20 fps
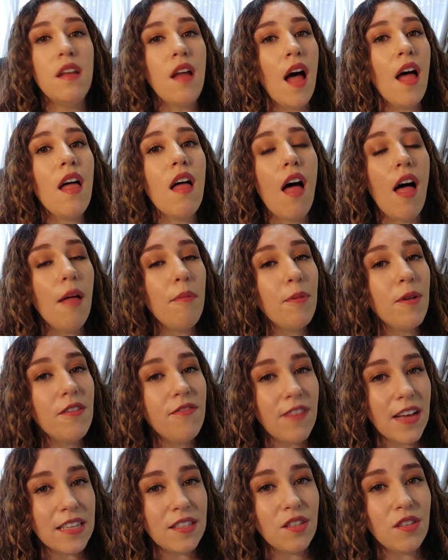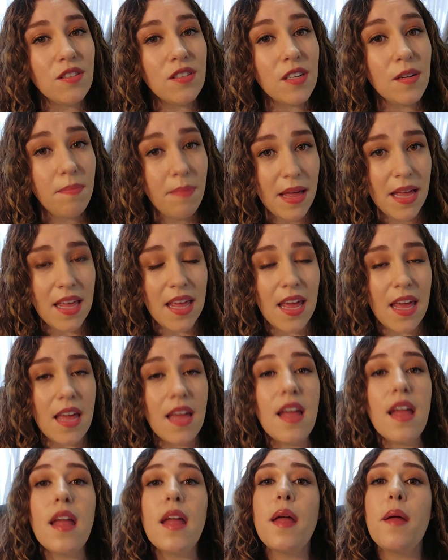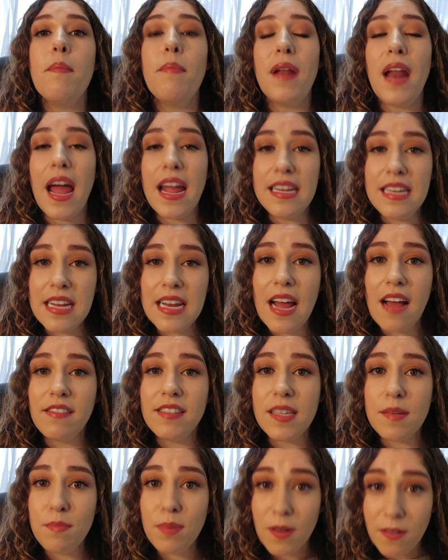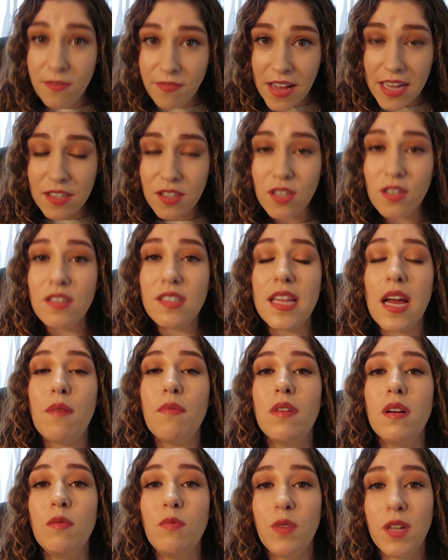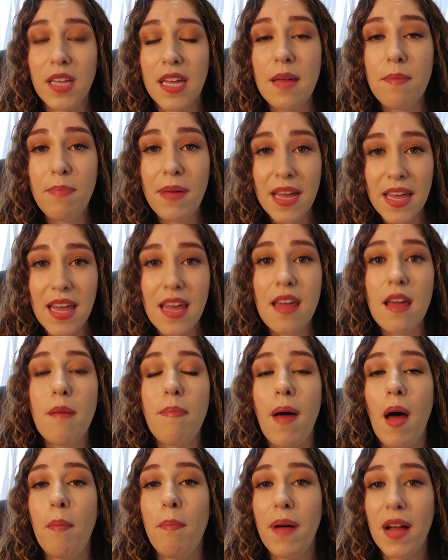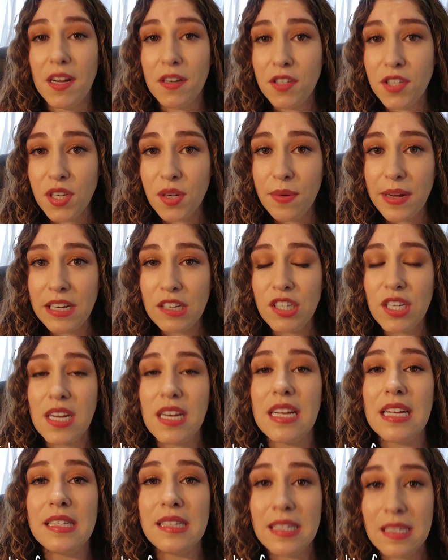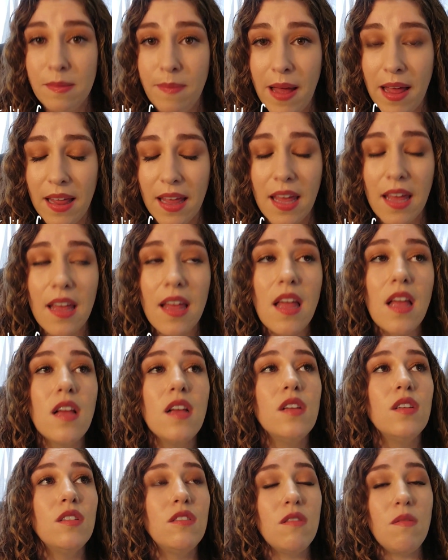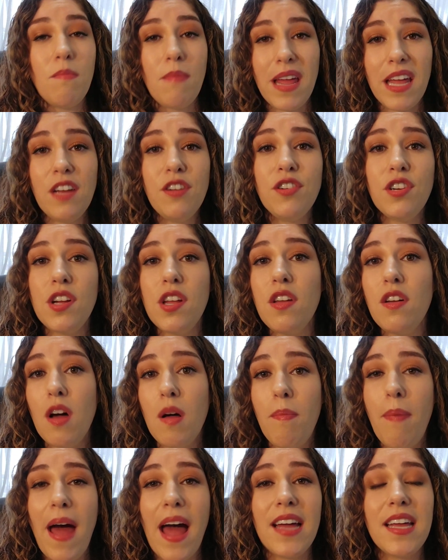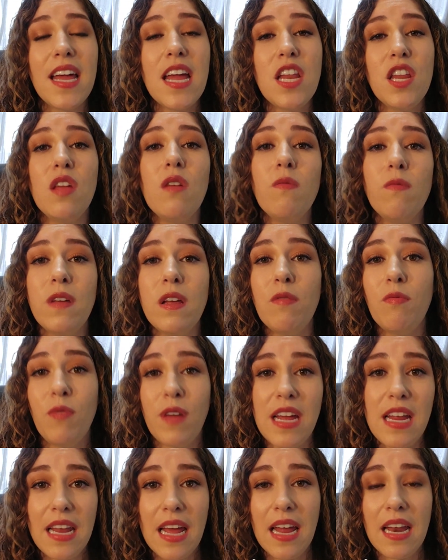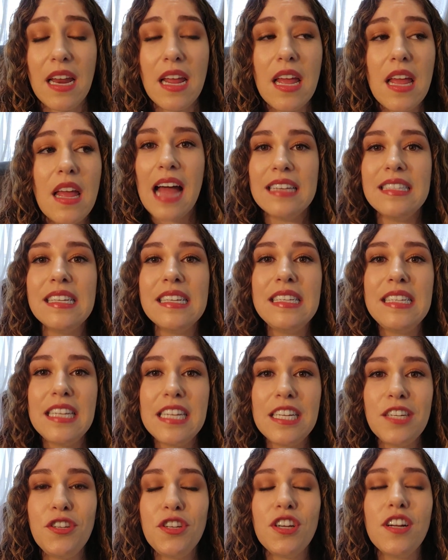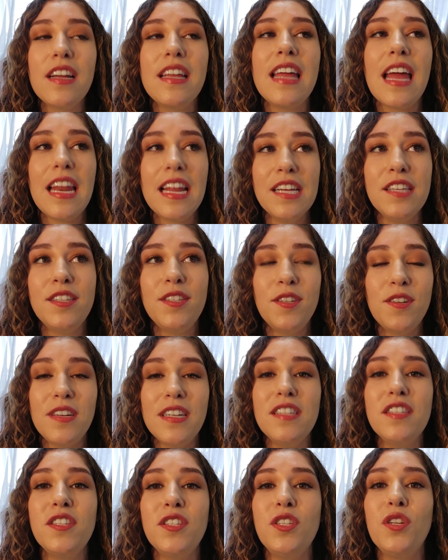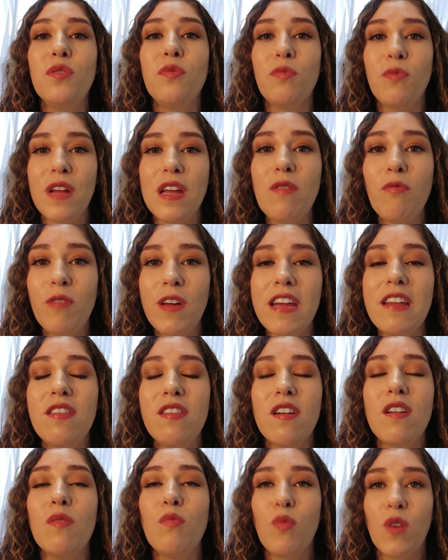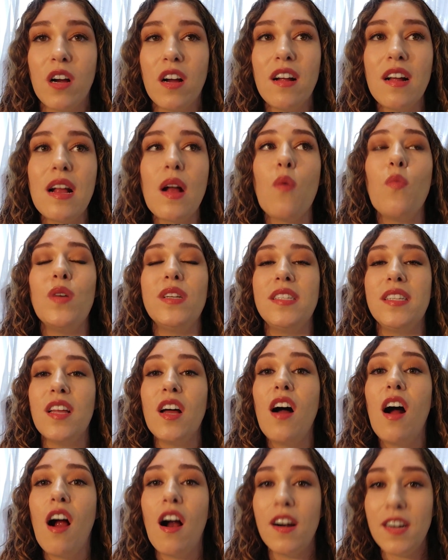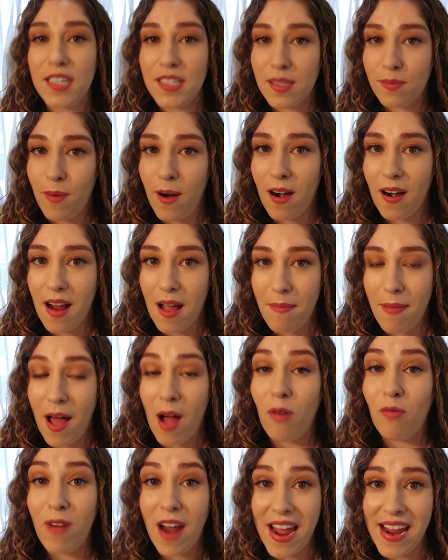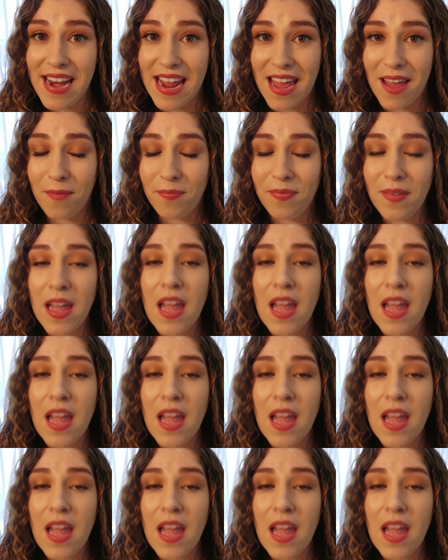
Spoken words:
Not all professors are picky, but I did have some professors that were really picky about punctuation and spelling. So make sure you go back and you reread it. As a teacher, getting students to reread their work was the hardest part about writing.